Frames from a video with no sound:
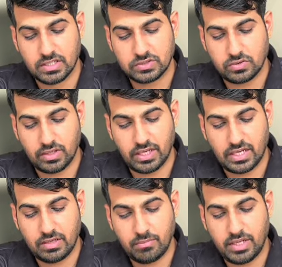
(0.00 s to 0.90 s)
So A
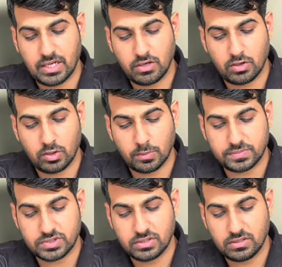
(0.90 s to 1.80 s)
and B are not
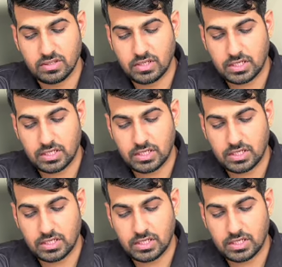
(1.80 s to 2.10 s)
option.